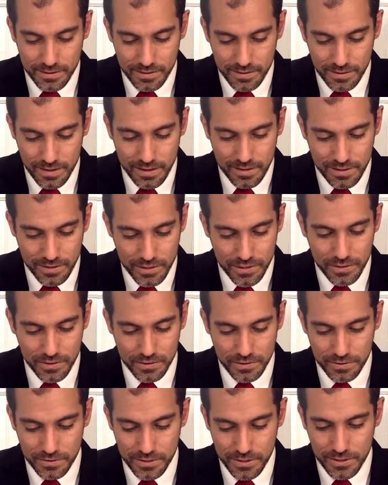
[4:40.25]

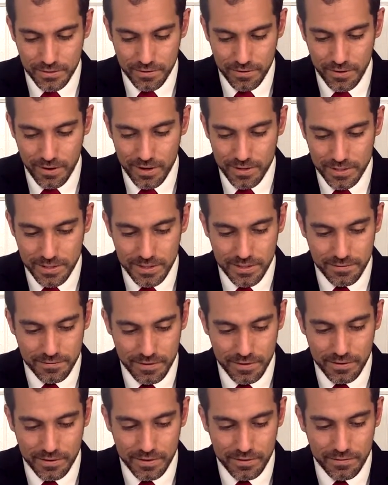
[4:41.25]
Initial thoughts is it
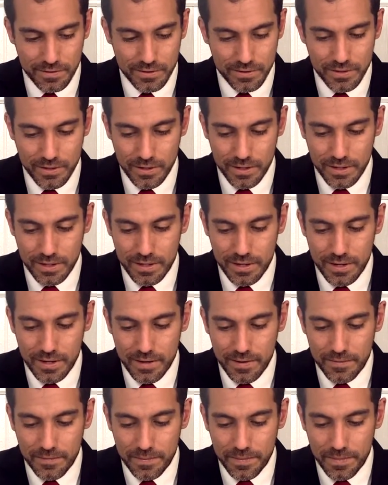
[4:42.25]
feels good.
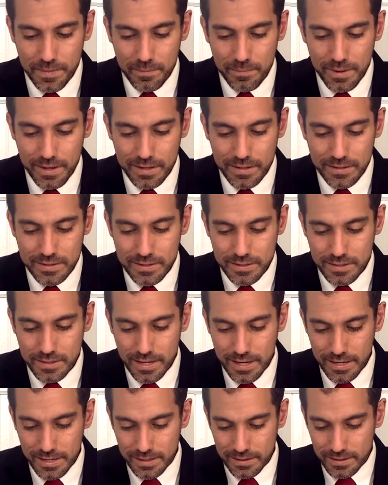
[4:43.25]
The buttons kind
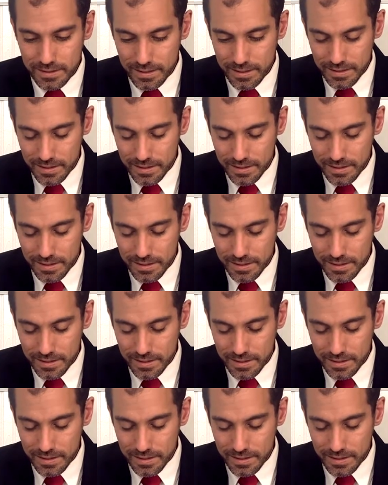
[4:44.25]
of click.